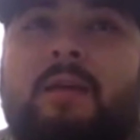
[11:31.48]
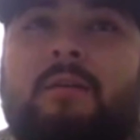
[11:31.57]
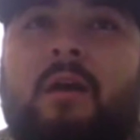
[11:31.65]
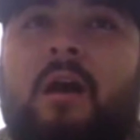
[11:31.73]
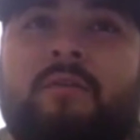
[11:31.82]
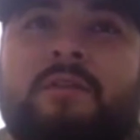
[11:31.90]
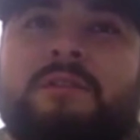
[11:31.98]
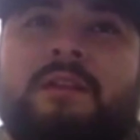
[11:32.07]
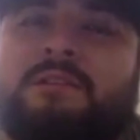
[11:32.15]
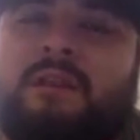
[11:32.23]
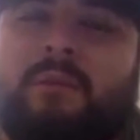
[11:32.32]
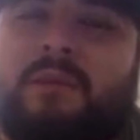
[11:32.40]
obviously
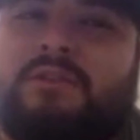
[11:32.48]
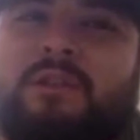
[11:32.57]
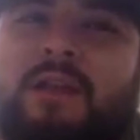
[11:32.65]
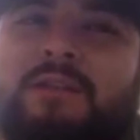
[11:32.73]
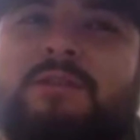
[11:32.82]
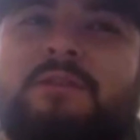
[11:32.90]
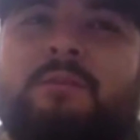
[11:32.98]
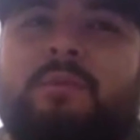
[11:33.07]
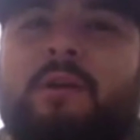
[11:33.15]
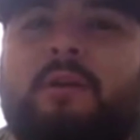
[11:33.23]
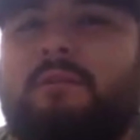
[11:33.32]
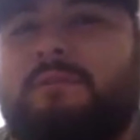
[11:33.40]
because they beat you last year in the playoffs.